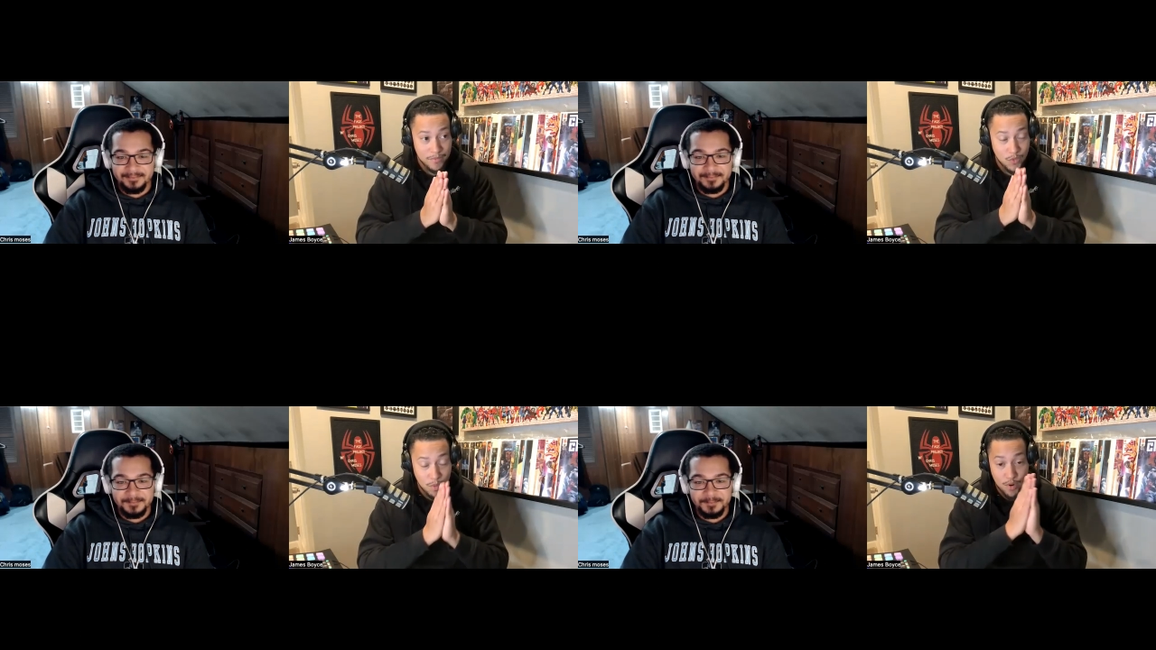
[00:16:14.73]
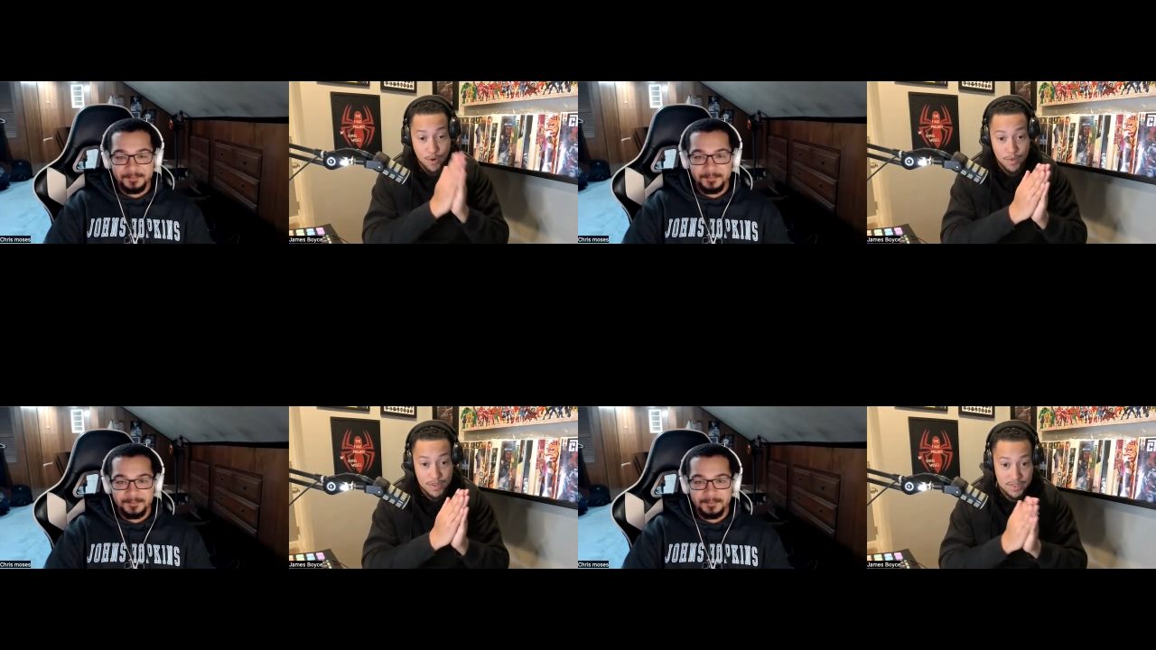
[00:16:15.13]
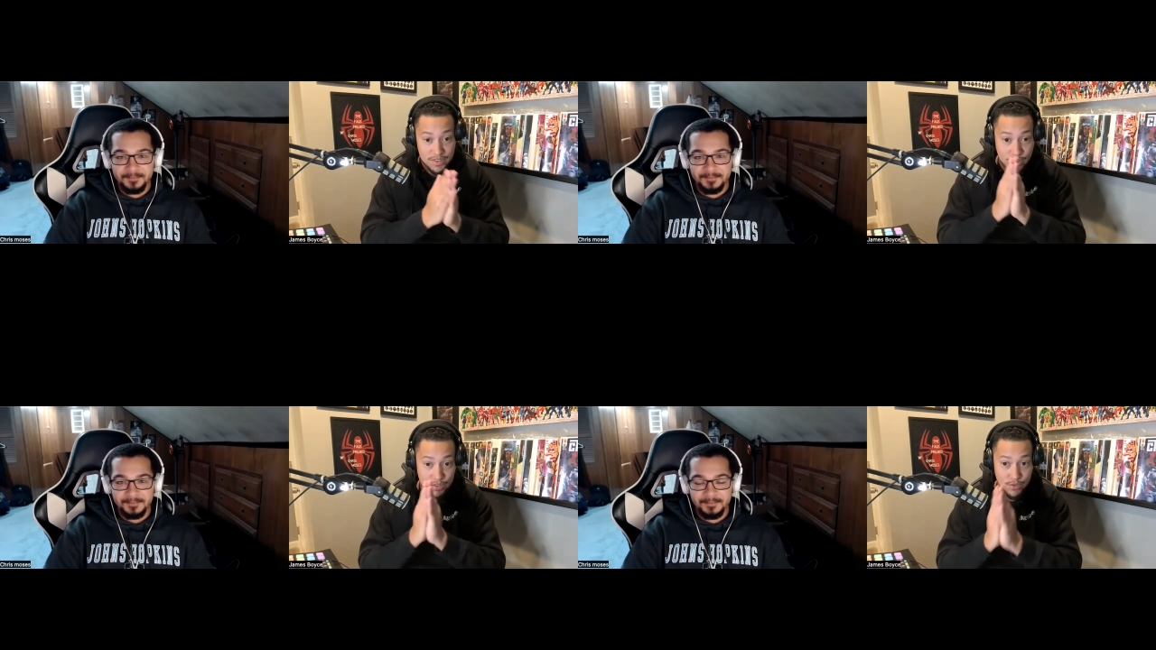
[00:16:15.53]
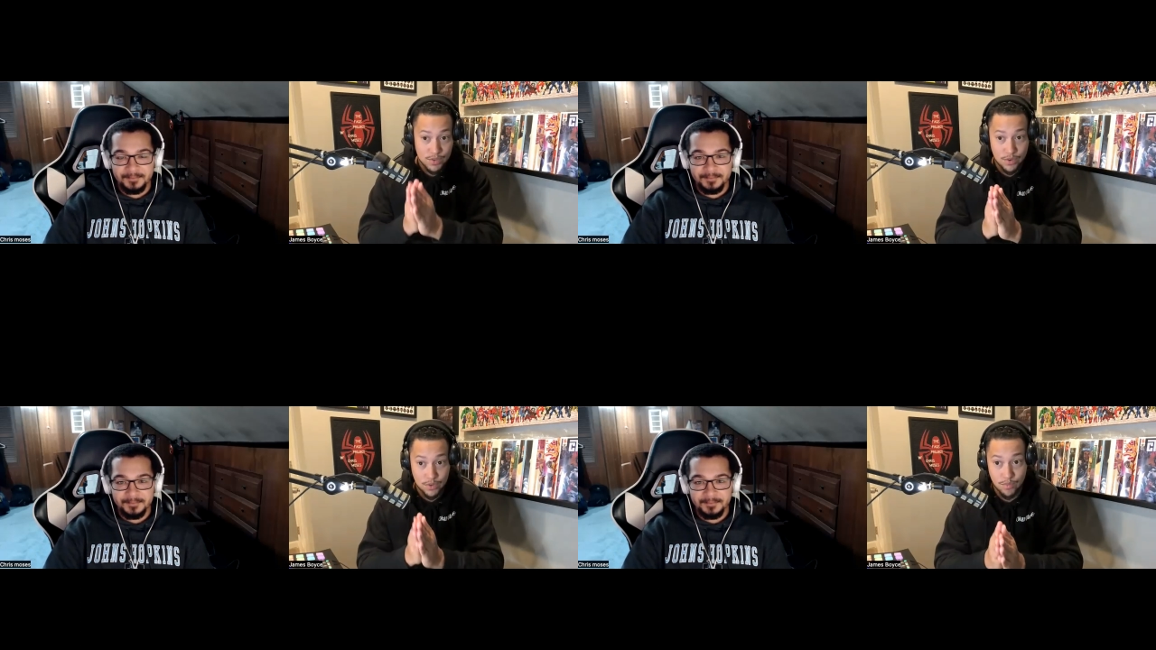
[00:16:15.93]
Speaker 1: where Puma is talking to
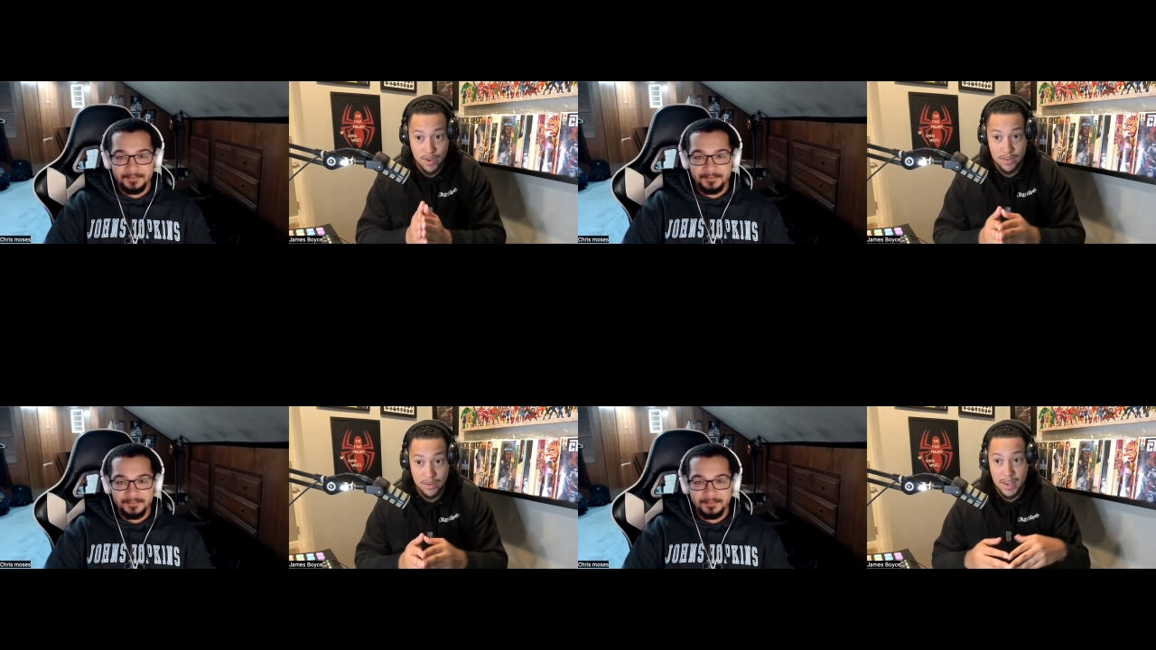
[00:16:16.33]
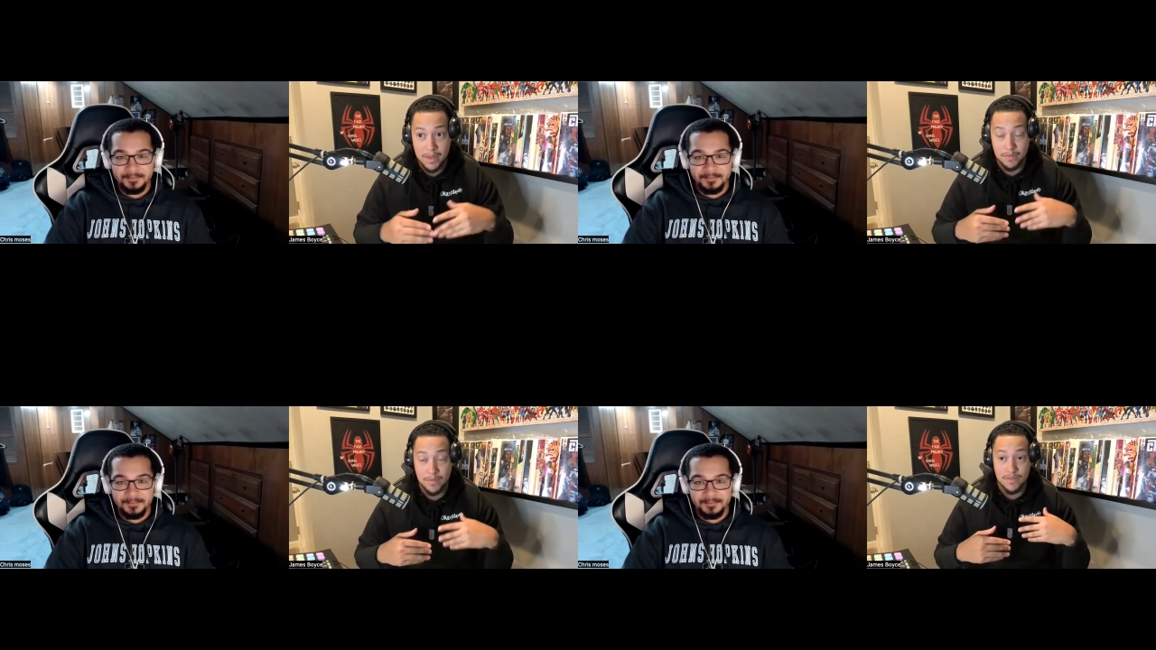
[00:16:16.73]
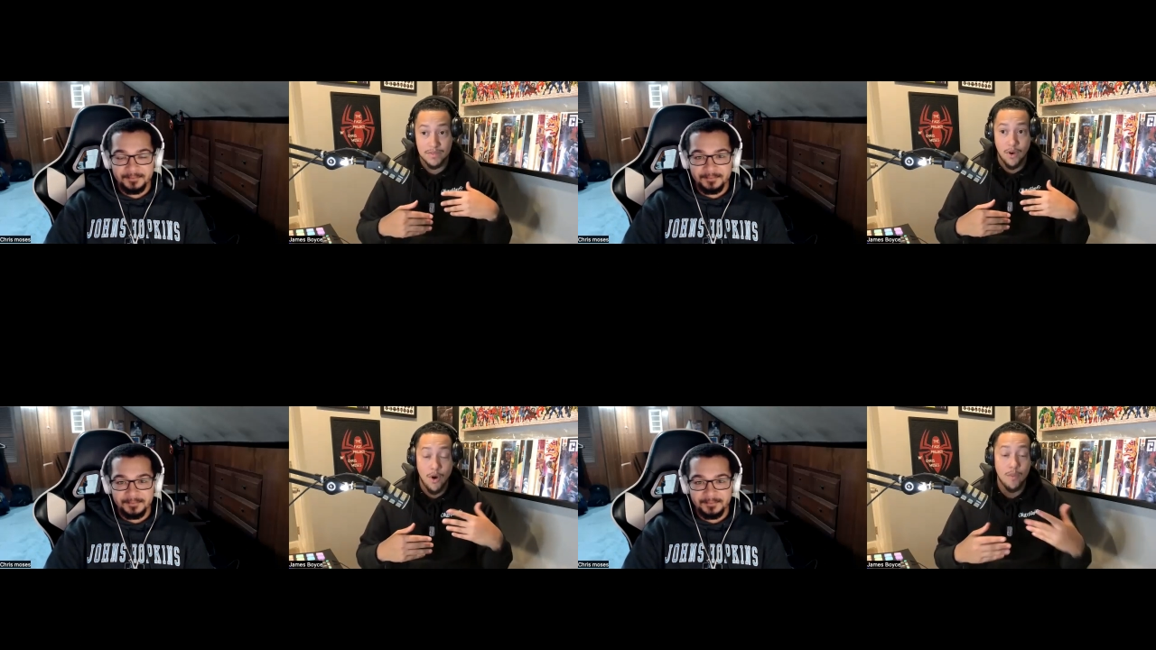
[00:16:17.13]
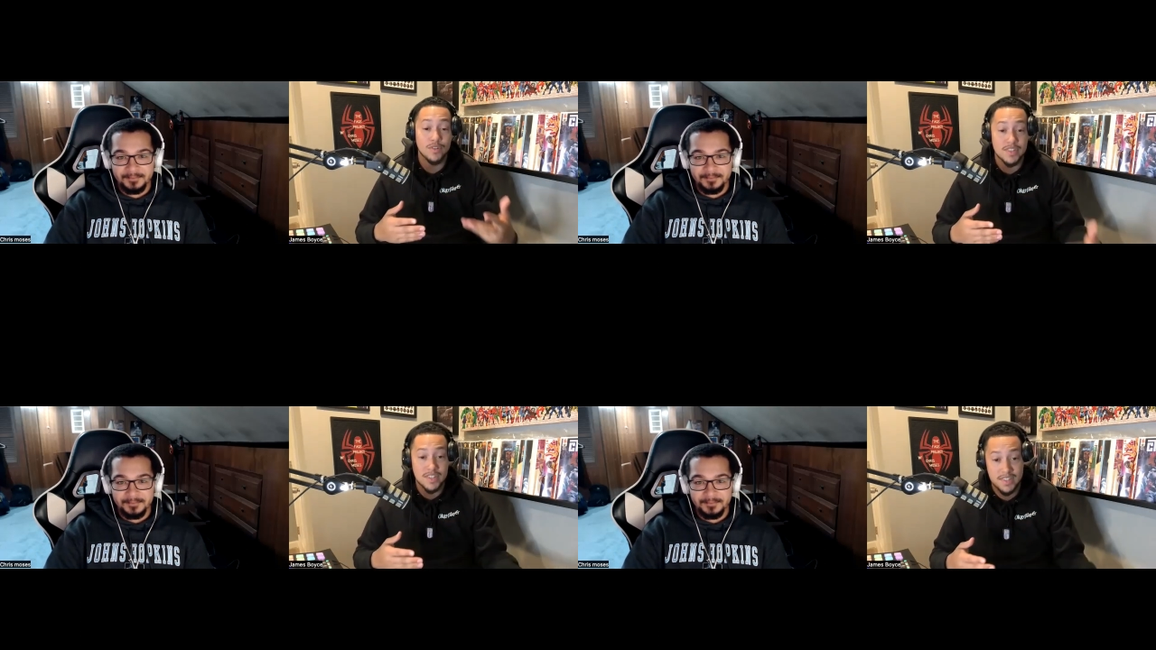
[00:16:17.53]
his older brother and
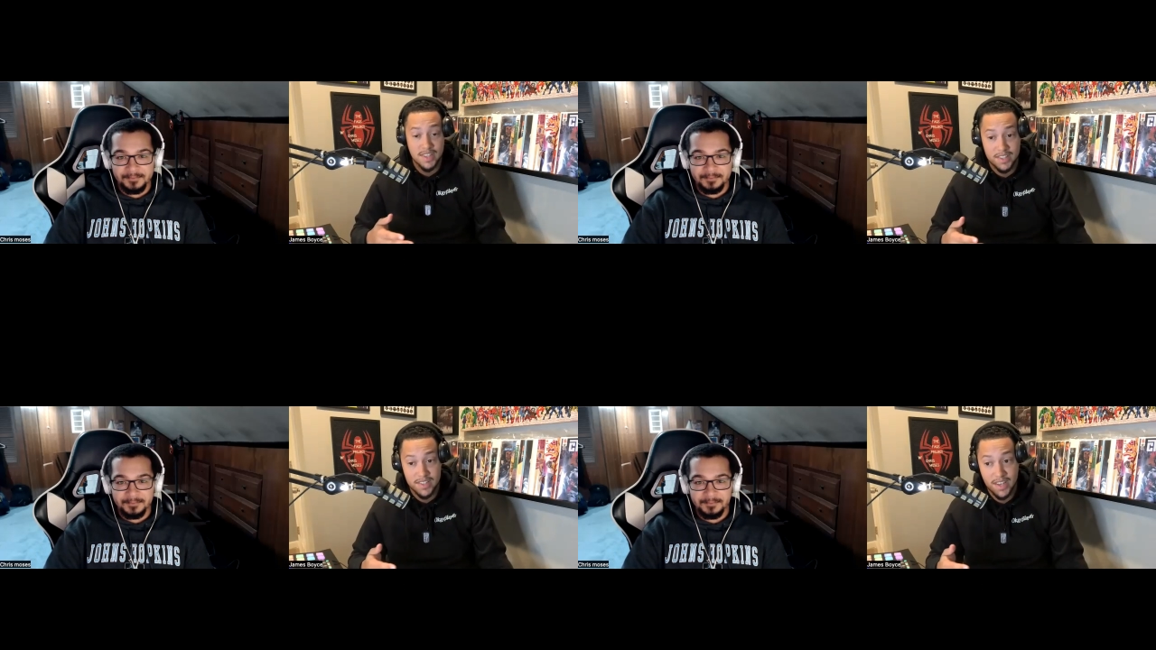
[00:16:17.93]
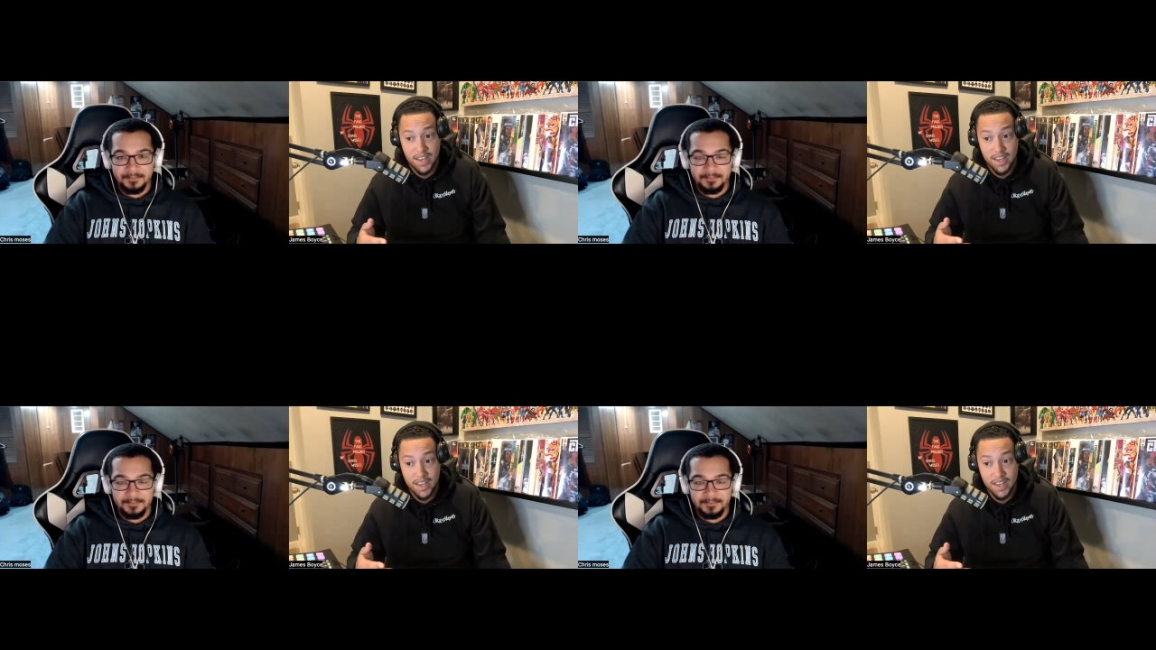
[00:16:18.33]
almost in a sense